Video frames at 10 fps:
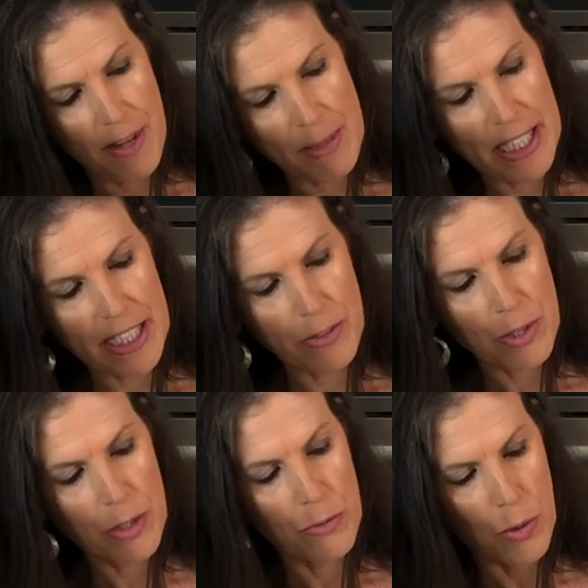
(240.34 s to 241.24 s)
I'm eating a
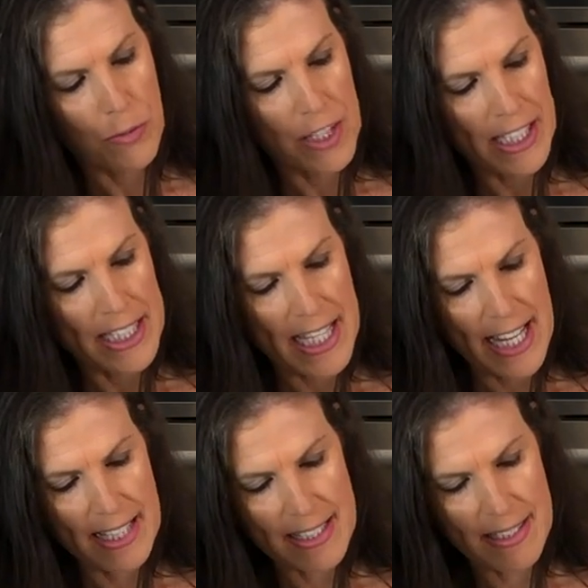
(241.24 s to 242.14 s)
raw vegan
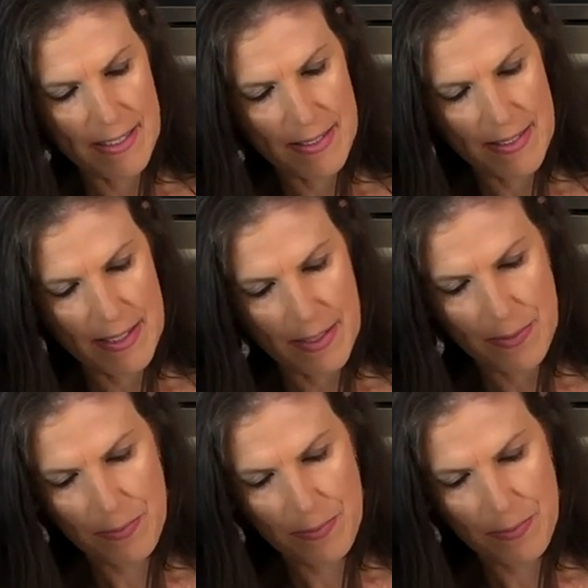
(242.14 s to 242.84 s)
diet. So,